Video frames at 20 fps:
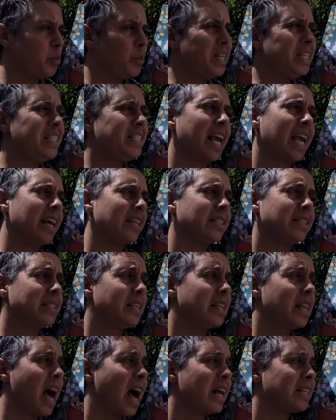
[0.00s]
We dance
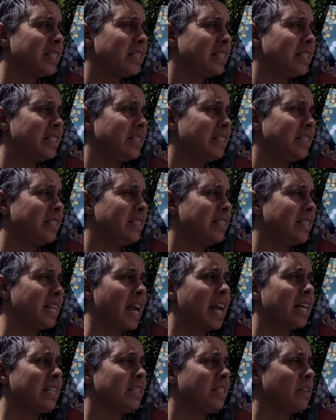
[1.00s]
the last
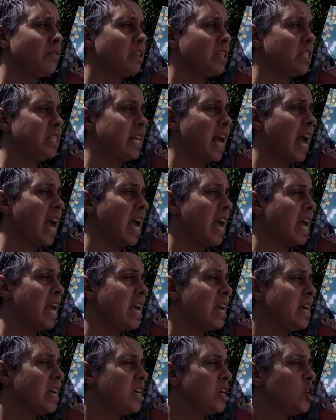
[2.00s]
dance of the day.